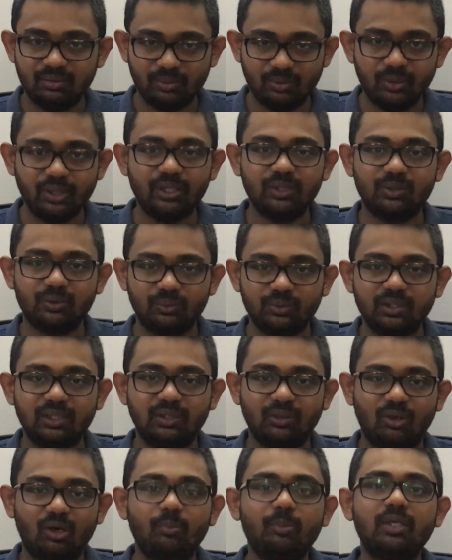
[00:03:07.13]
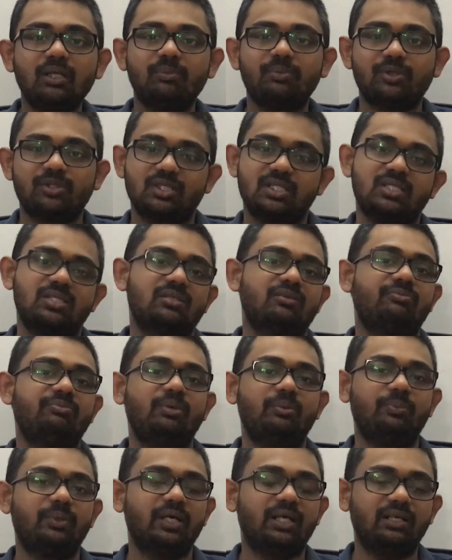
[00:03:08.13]
going through the normal process of
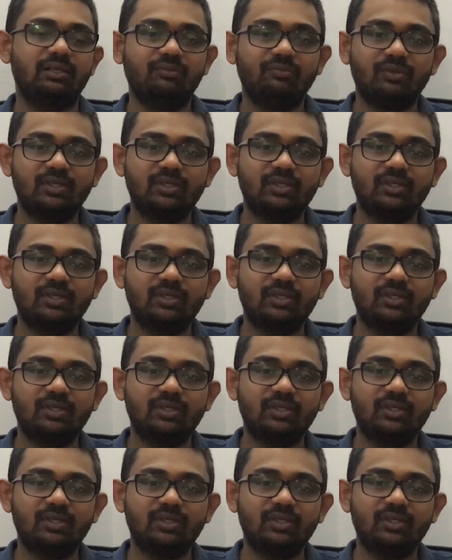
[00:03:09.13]
preparing